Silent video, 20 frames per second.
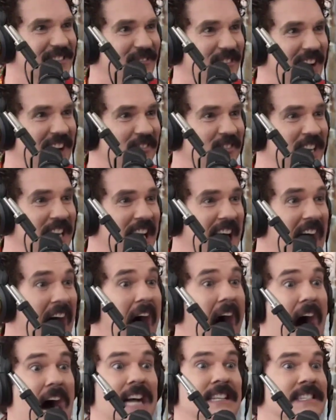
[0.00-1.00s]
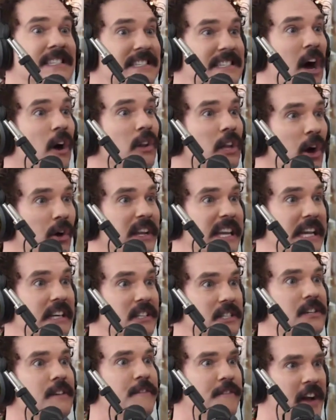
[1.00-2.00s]
family. Han Solo
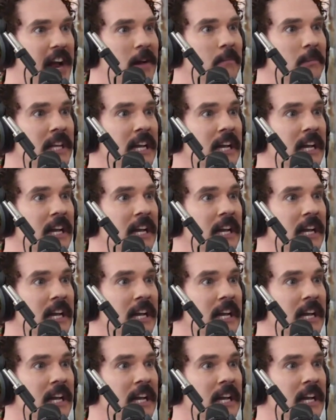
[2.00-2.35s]
kills your family.